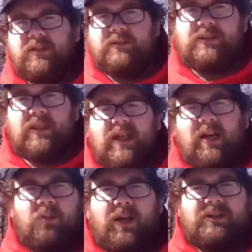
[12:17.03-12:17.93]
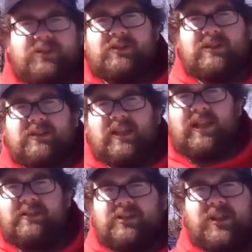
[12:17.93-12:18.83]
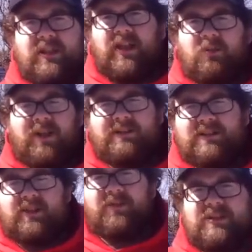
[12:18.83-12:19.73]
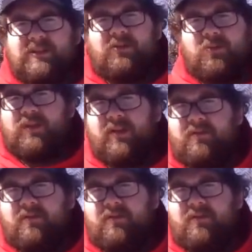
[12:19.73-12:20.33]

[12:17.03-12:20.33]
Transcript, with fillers: and said, "I watched you since last year. I watched every single one of